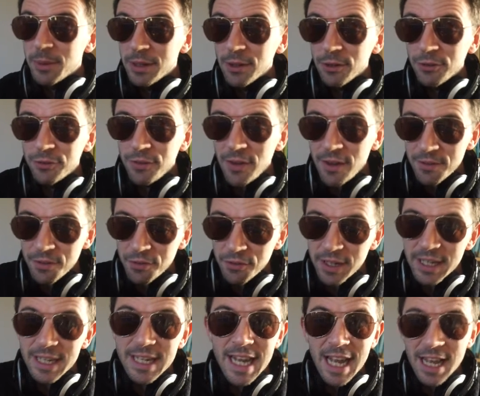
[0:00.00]
We lost
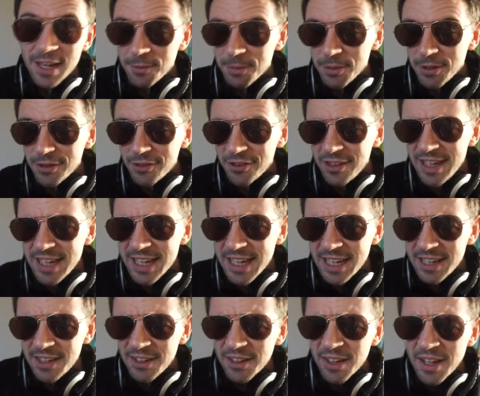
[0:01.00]
5-3 in the end, but you can see
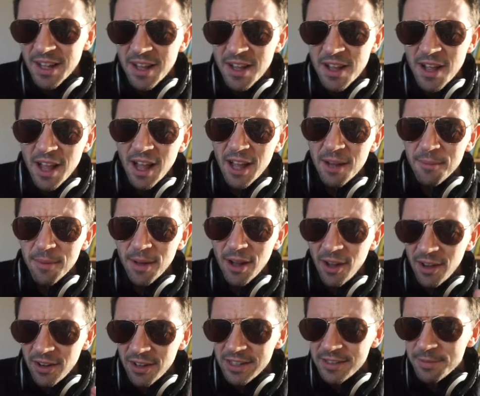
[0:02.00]
here, look,
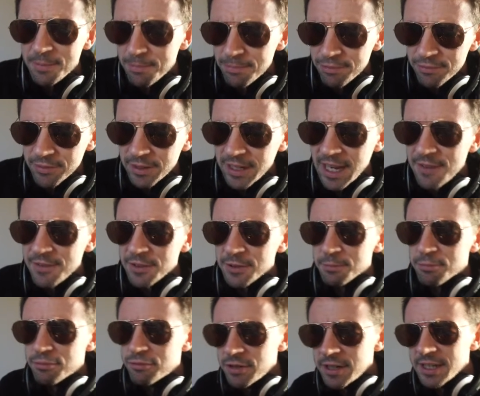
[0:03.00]
Hyde gave us
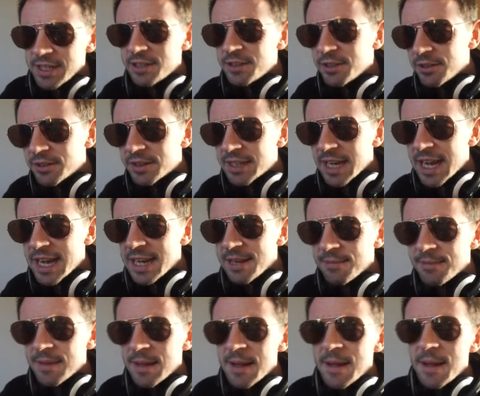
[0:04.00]
a pretty good
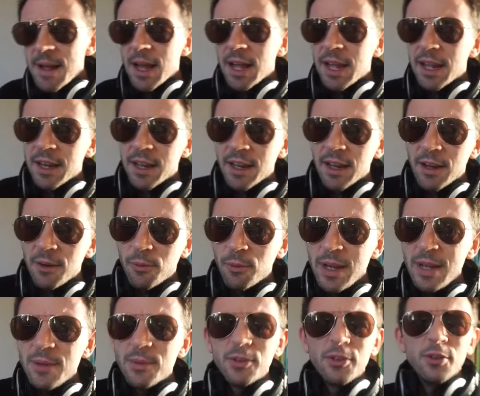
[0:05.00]
game, and
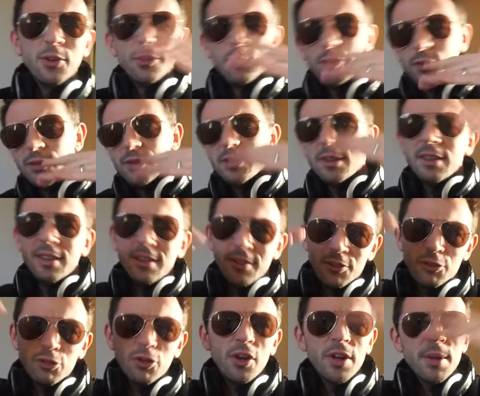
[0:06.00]
we were sort of
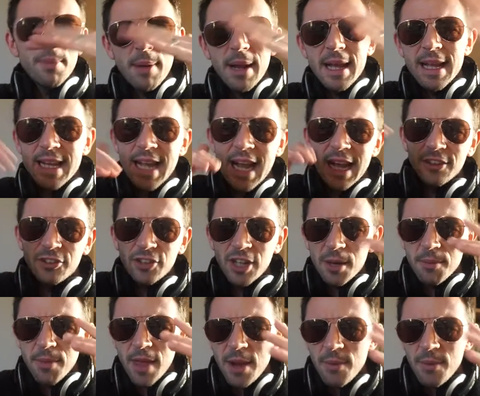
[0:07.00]
trying to play catch up.